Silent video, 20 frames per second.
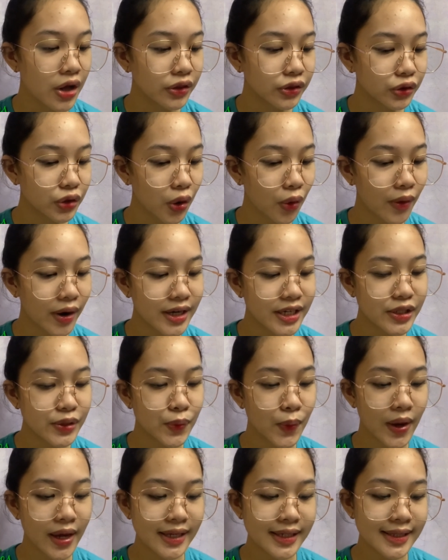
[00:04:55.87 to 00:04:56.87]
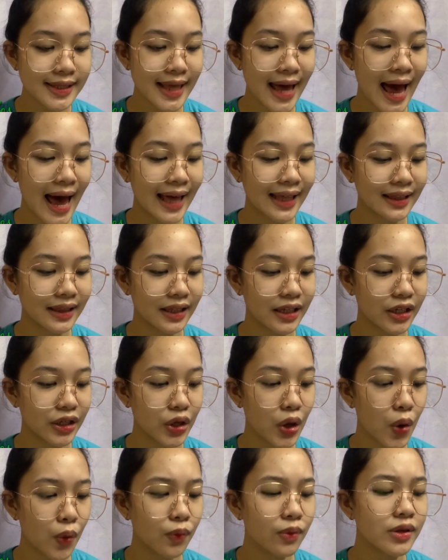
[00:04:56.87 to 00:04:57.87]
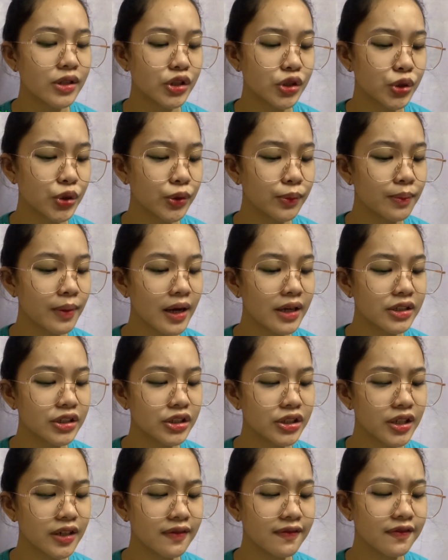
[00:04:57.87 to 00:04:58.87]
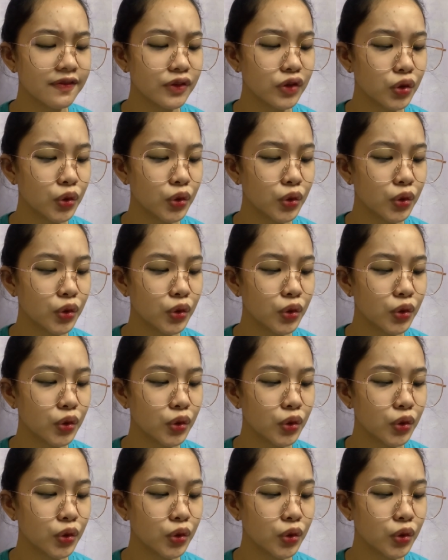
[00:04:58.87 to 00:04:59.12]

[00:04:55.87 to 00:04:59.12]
towards waste handling, which should be achieved